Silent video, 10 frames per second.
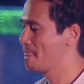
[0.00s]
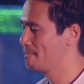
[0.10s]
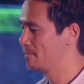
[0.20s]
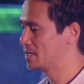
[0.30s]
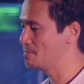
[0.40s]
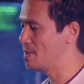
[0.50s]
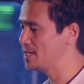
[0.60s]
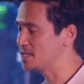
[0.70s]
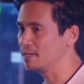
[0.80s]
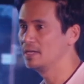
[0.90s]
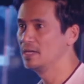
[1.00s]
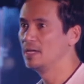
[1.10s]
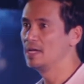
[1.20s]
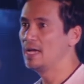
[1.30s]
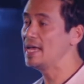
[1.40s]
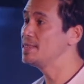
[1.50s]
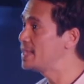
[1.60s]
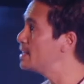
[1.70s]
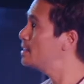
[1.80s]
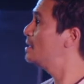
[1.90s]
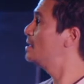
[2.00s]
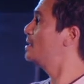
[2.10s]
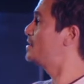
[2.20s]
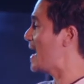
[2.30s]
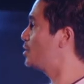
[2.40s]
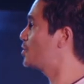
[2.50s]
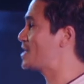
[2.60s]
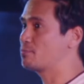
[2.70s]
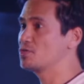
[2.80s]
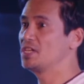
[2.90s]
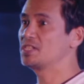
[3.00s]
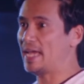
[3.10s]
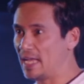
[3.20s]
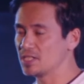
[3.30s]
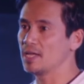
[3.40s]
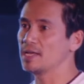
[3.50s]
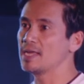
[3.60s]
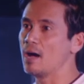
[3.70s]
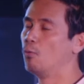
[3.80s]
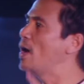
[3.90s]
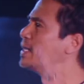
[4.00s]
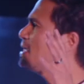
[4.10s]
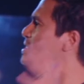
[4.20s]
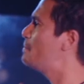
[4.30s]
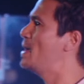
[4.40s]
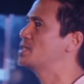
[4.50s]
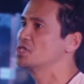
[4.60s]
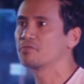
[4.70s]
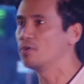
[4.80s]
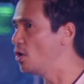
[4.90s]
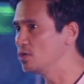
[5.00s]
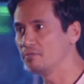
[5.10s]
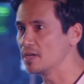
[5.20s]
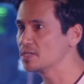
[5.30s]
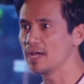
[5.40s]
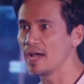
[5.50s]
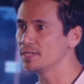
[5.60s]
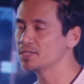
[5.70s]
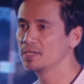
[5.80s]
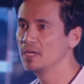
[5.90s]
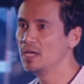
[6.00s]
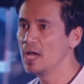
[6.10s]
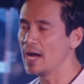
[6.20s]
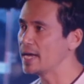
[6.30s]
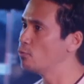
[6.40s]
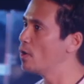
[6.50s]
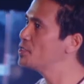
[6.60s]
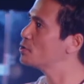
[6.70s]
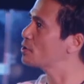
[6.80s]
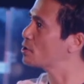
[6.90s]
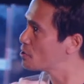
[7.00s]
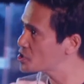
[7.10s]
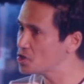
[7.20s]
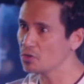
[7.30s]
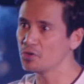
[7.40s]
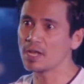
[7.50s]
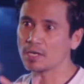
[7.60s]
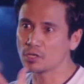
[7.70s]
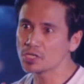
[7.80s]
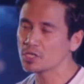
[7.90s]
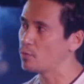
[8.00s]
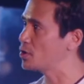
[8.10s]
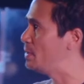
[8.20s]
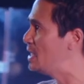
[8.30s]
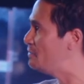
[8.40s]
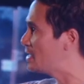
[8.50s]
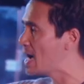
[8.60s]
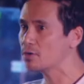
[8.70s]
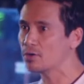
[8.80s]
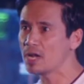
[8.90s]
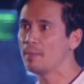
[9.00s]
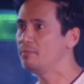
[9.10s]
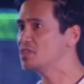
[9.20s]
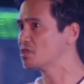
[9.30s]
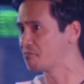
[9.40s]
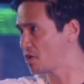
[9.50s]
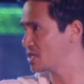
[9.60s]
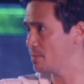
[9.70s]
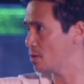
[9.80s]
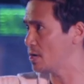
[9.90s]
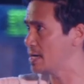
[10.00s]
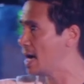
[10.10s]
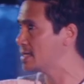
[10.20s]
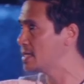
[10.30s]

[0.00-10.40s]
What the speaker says: It's amazing. And then Daniel chapter 6 ends like that. What is the message for all of us, guys? Again, whether you're a Christian or you're not a Christian, whether you believe in God or not, maybe it's your first time here or not,